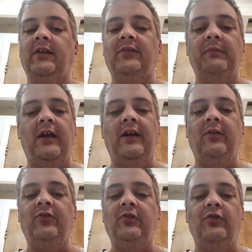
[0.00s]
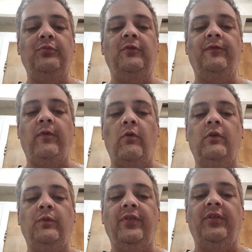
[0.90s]
It doesn't matter how slow you move
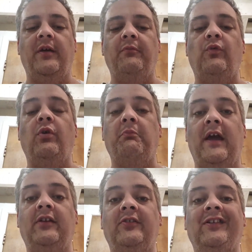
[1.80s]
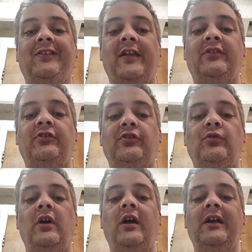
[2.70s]
forward with them. What matters is that
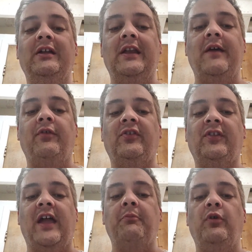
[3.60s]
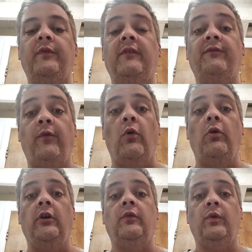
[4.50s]
you never stop moving
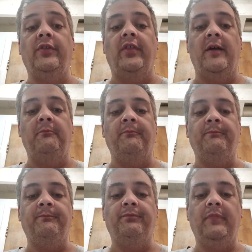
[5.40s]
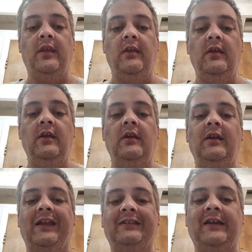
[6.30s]
forward with them.
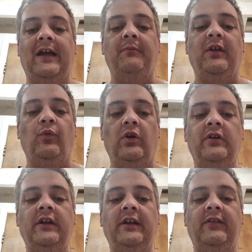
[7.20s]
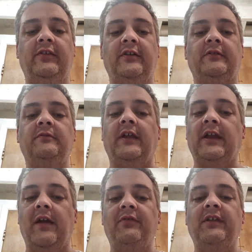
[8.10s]
In time, it will get easier.
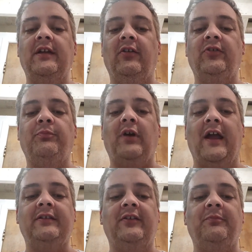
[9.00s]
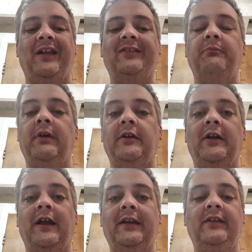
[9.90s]
Like everything else, practice makes it
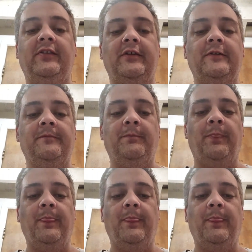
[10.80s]
better and easier.